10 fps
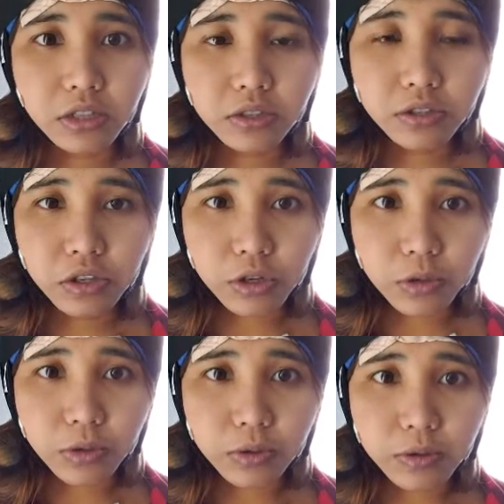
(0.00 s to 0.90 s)
So
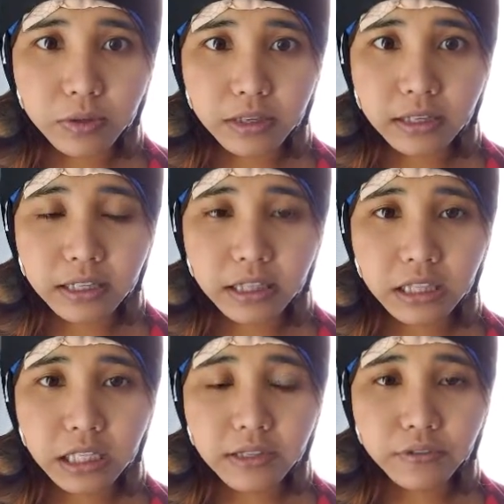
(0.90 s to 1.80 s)
I
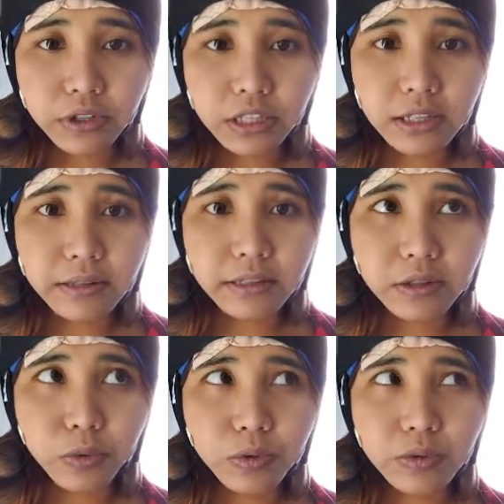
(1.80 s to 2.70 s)
think if you can
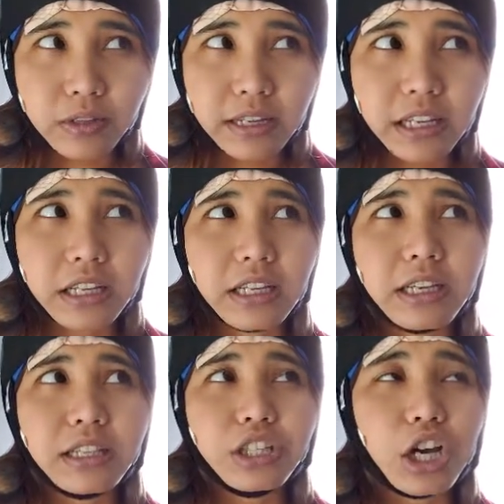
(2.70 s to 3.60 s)
like
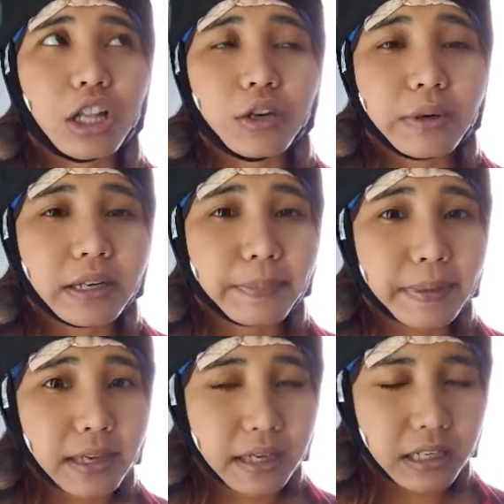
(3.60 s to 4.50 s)
tolerate the
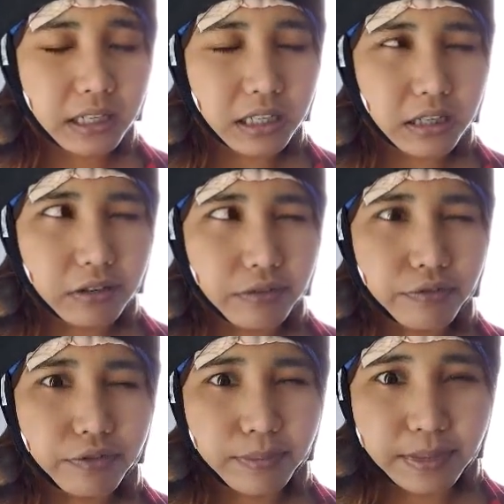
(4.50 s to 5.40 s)
pain
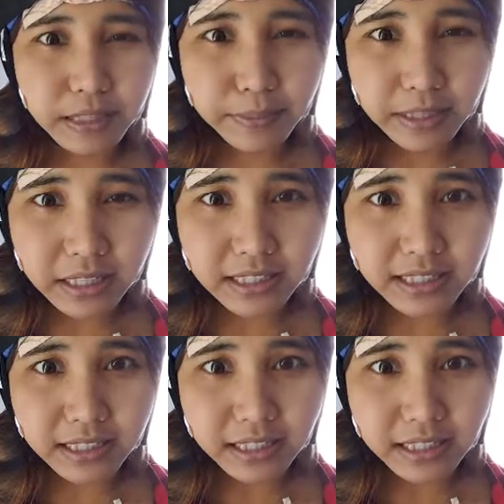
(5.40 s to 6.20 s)
for 15 minutes,